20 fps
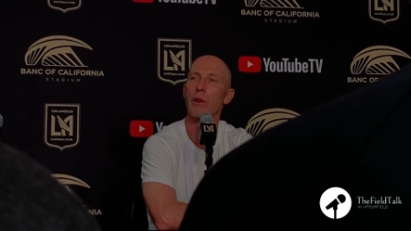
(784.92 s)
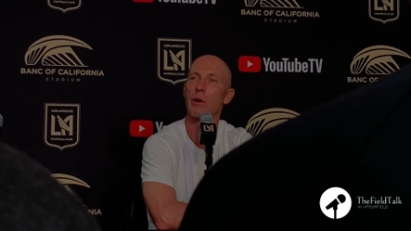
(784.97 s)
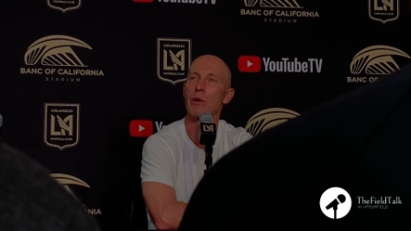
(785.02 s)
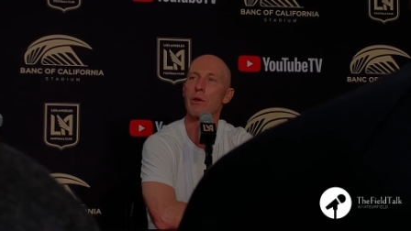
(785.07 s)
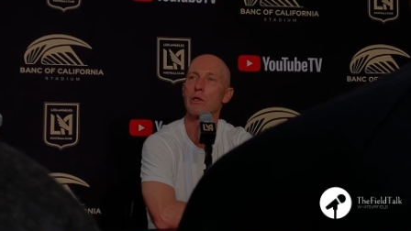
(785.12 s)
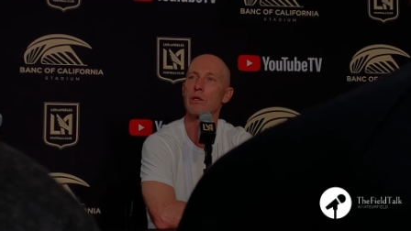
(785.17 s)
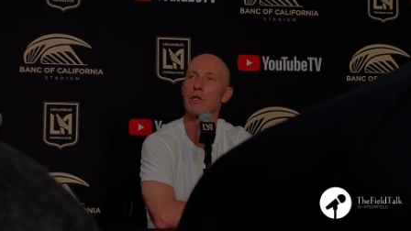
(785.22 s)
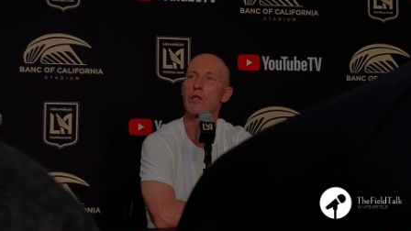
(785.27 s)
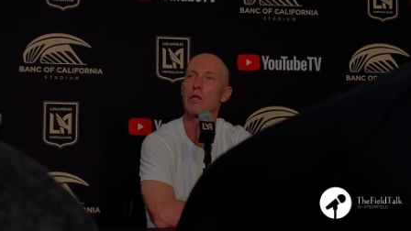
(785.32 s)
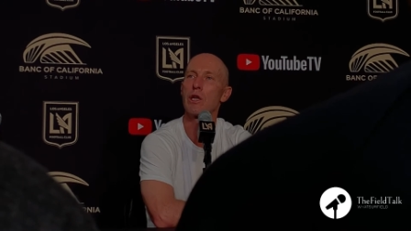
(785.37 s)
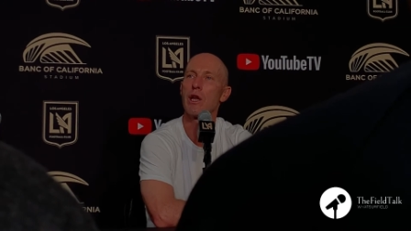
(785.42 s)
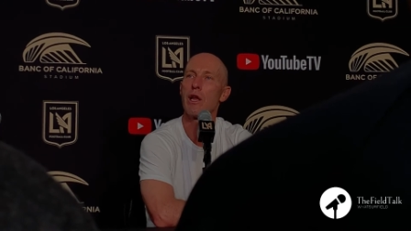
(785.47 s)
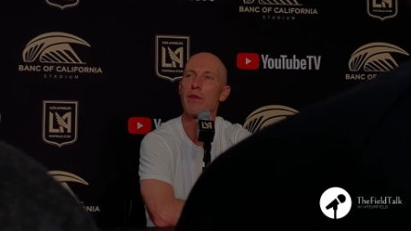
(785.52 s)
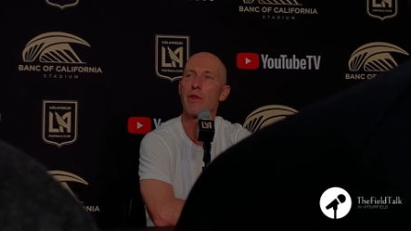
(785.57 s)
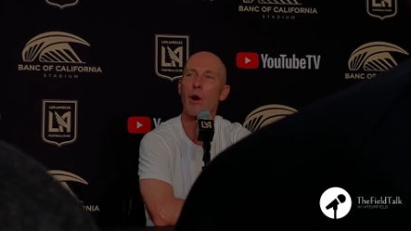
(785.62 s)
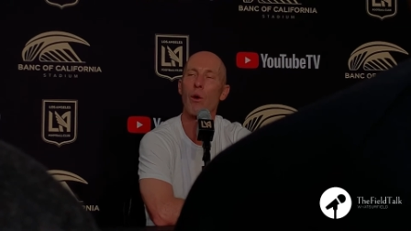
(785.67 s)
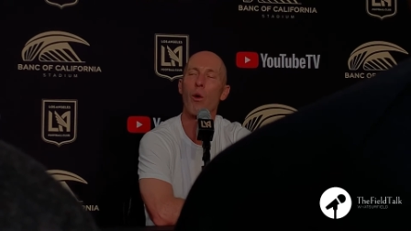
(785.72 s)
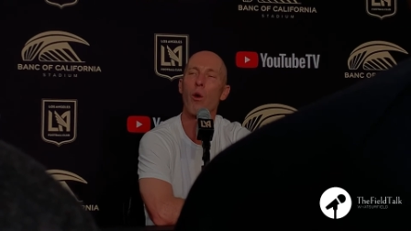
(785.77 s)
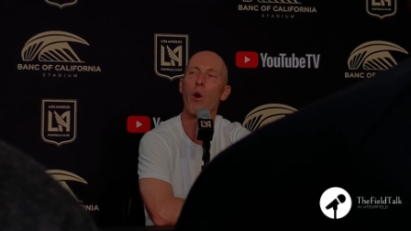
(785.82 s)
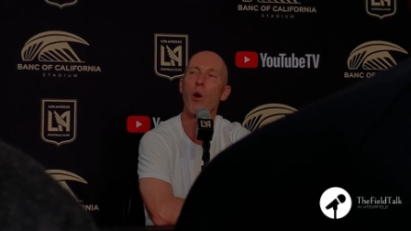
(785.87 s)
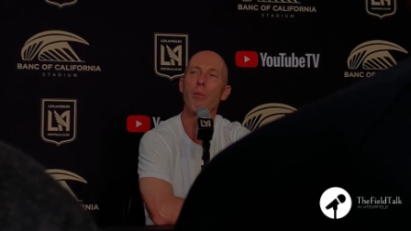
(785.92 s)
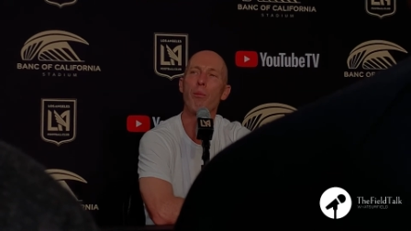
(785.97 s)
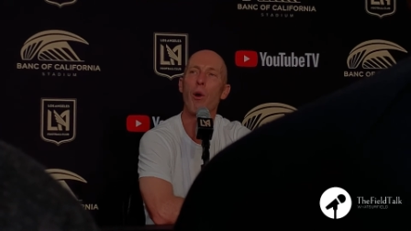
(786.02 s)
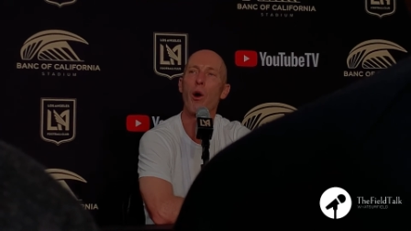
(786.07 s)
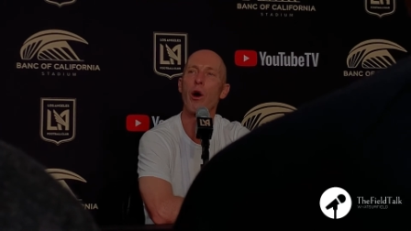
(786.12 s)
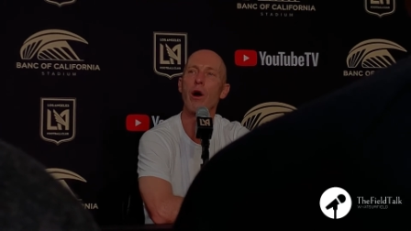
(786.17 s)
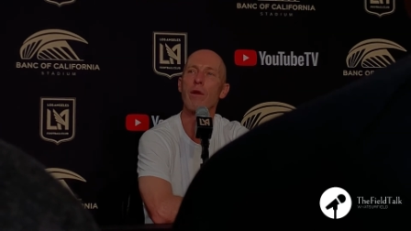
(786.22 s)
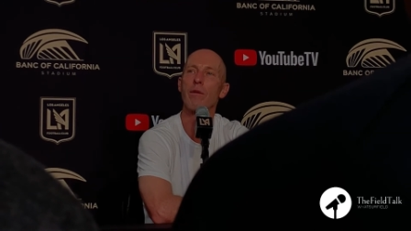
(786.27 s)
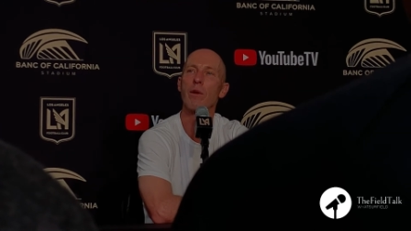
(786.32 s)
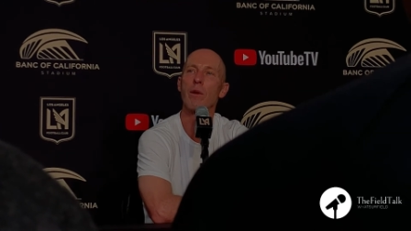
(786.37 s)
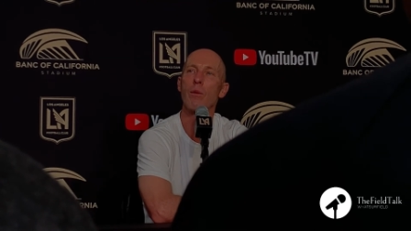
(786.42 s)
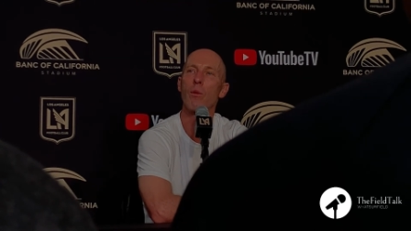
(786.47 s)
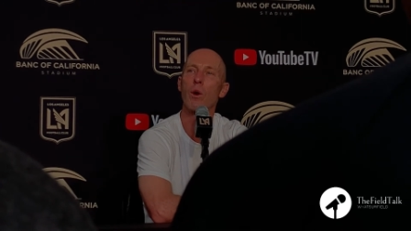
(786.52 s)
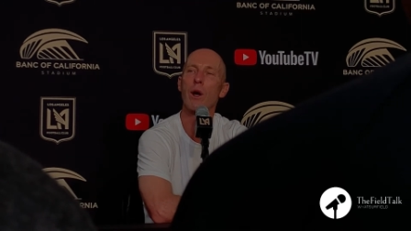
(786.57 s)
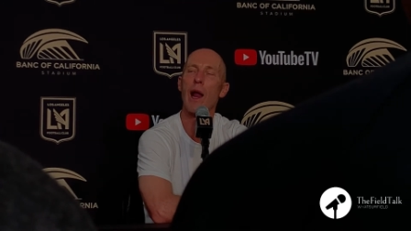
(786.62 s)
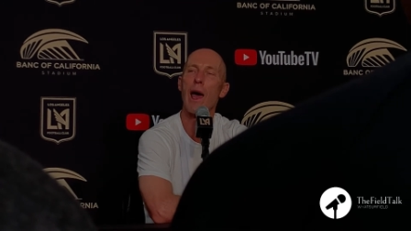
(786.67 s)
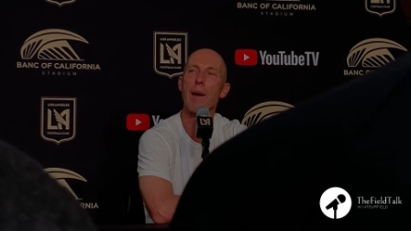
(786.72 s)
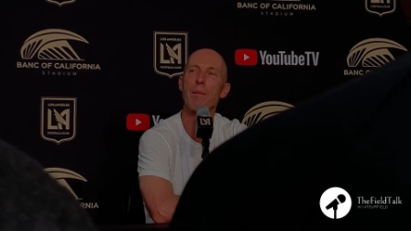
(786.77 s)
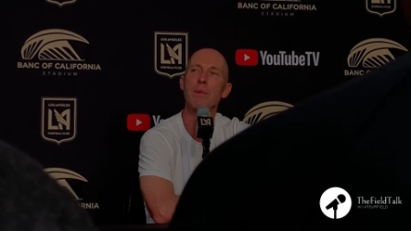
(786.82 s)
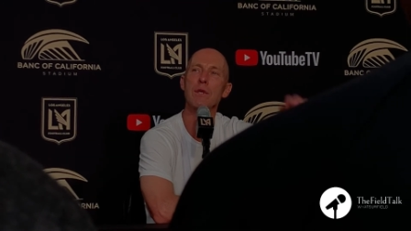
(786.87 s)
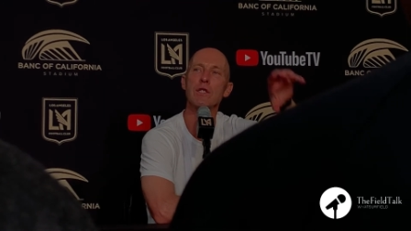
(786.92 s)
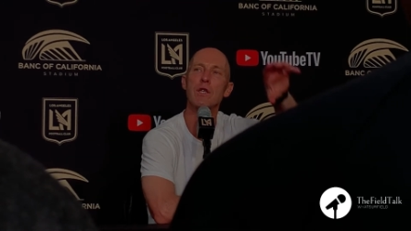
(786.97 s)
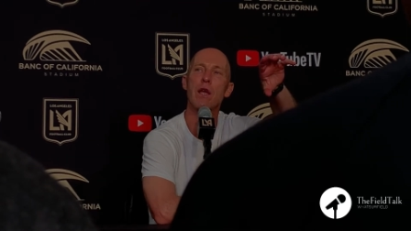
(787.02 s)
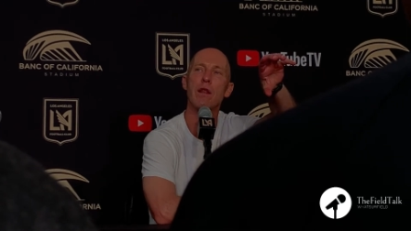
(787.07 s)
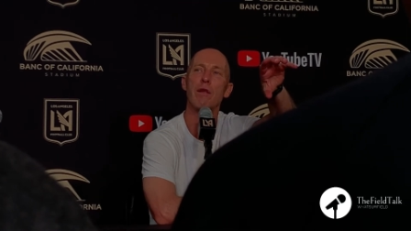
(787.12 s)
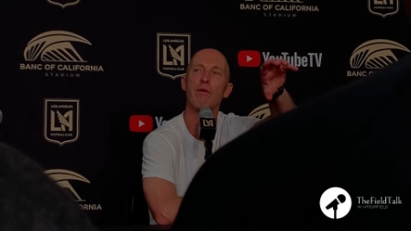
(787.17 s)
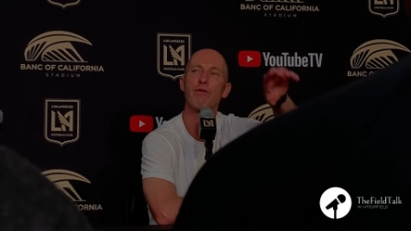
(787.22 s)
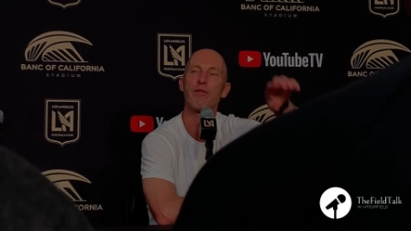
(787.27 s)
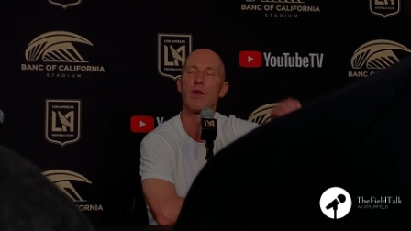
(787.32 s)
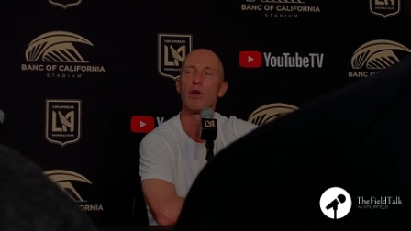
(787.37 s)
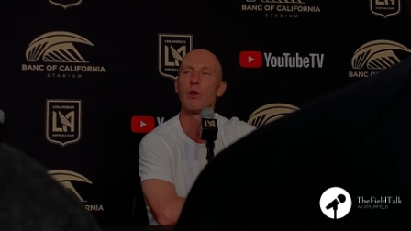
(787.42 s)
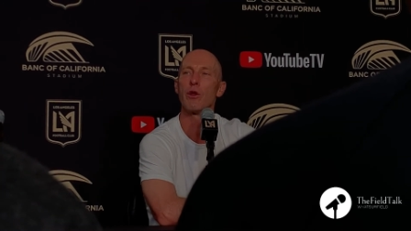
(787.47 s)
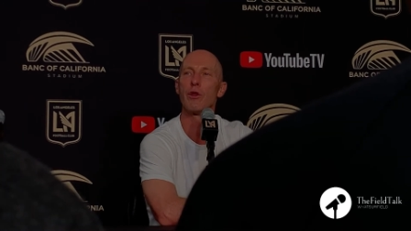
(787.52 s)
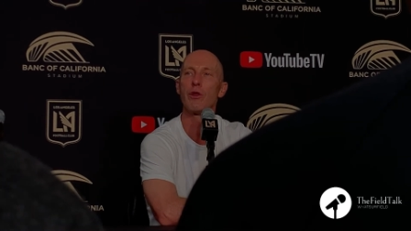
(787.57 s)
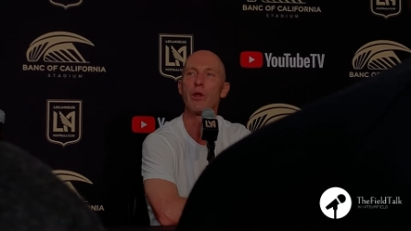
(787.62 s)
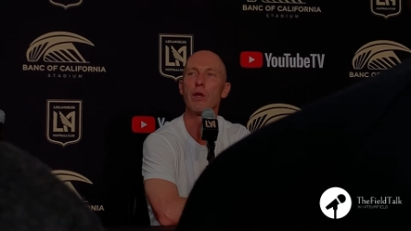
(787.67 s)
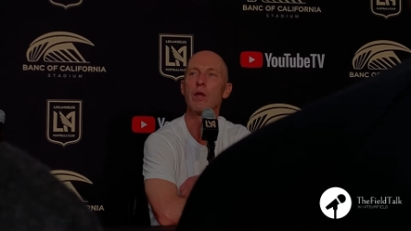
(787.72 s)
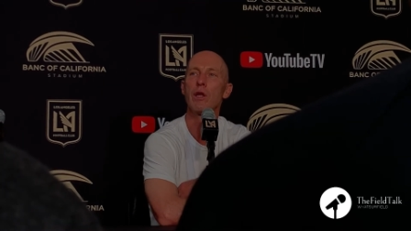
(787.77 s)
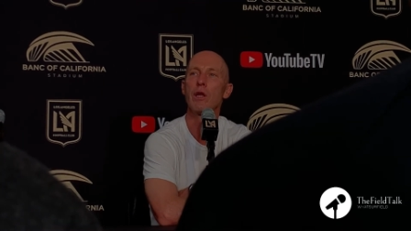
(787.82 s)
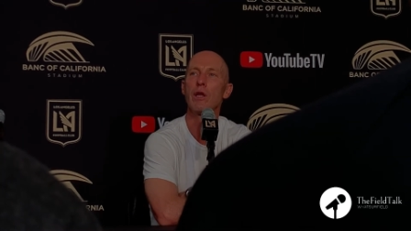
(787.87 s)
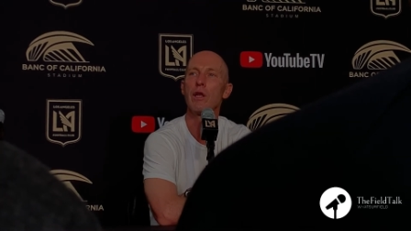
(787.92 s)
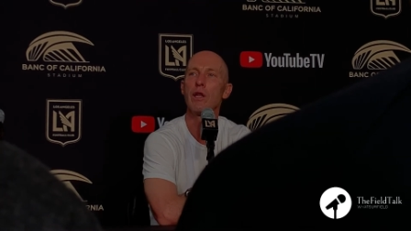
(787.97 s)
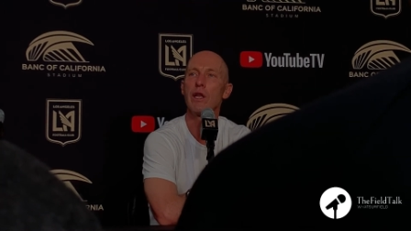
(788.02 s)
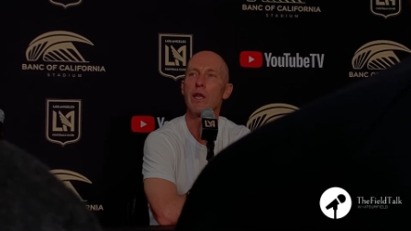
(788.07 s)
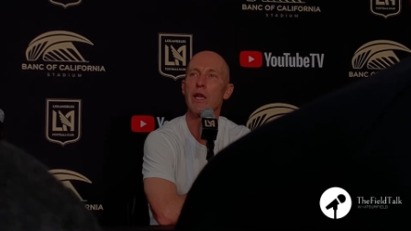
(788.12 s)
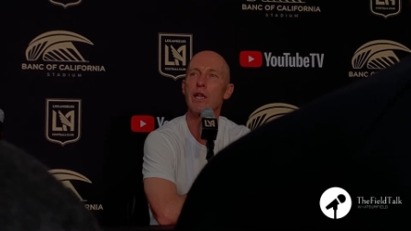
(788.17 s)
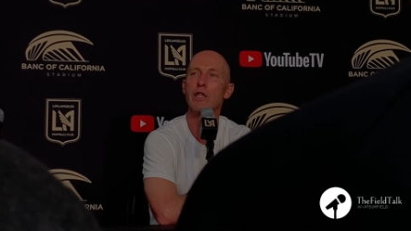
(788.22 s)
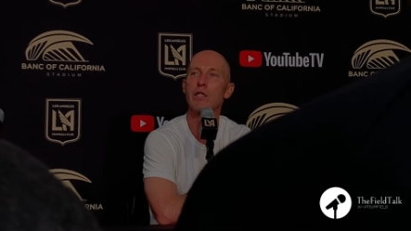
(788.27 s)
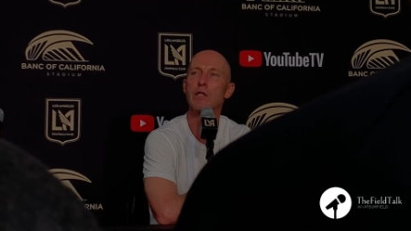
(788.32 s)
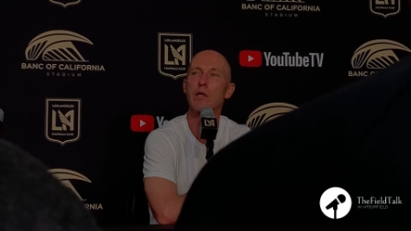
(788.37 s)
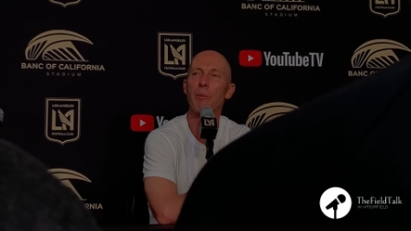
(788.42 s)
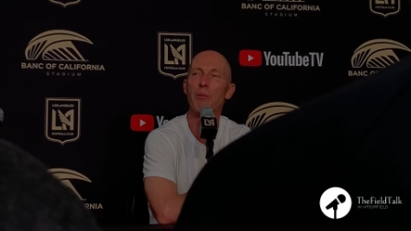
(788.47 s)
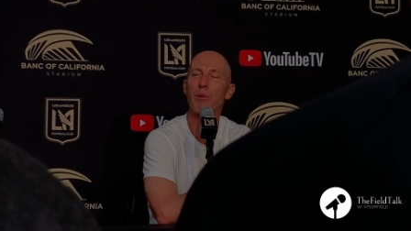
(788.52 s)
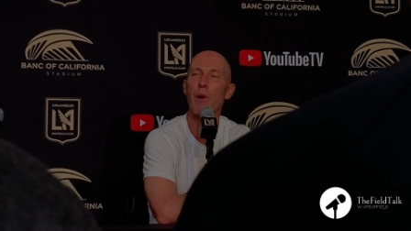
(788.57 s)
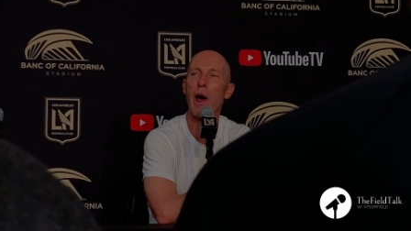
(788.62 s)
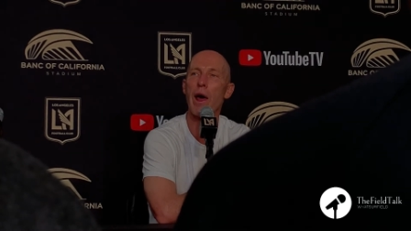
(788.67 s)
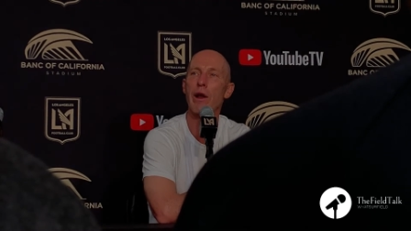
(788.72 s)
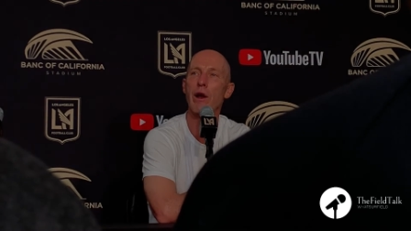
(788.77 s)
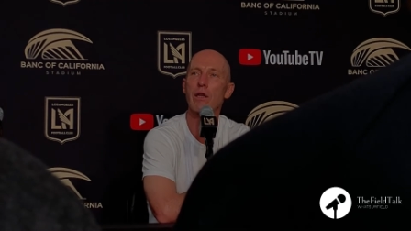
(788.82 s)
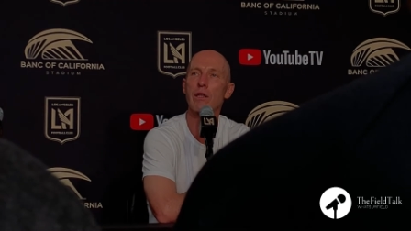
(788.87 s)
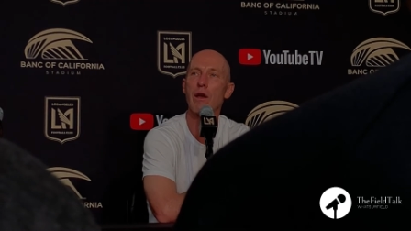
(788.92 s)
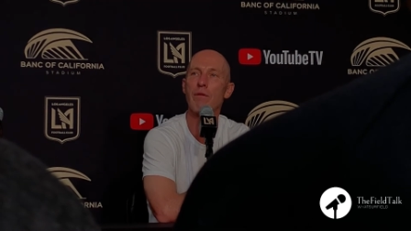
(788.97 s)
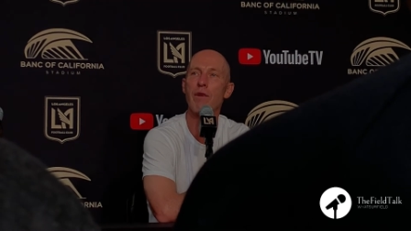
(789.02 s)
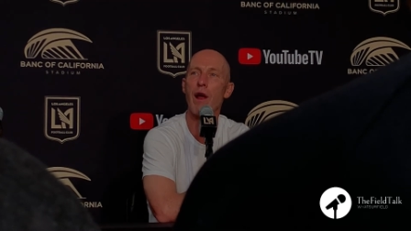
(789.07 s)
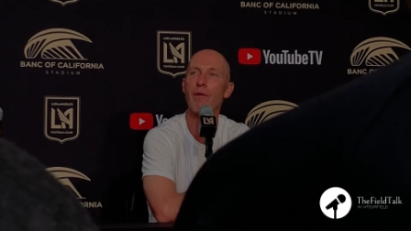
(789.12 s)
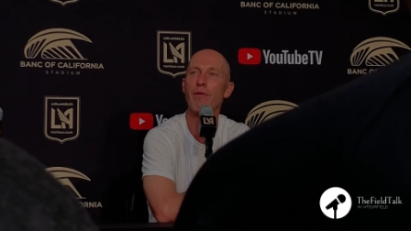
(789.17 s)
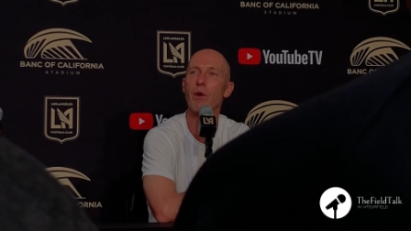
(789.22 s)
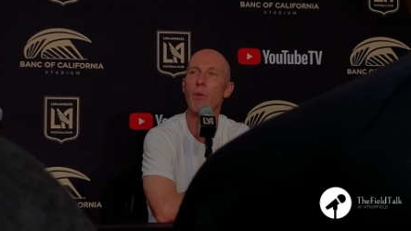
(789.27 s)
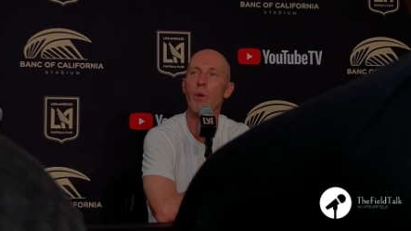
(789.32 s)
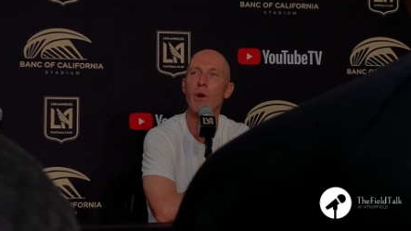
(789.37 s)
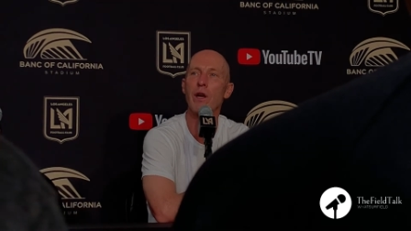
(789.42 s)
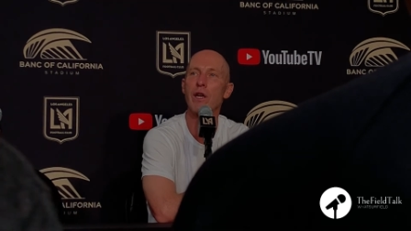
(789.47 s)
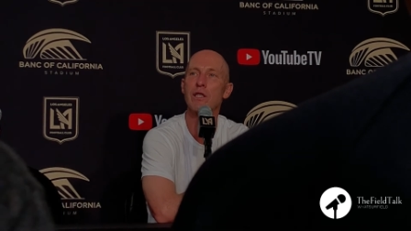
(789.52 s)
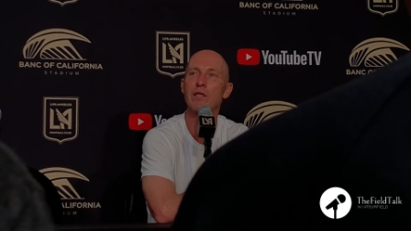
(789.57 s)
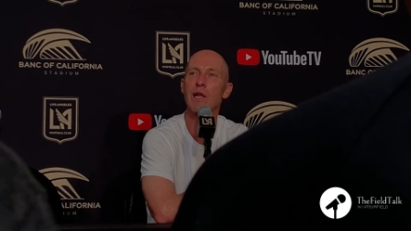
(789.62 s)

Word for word: others, they're all part of it. What happens on the field is the product of everyone.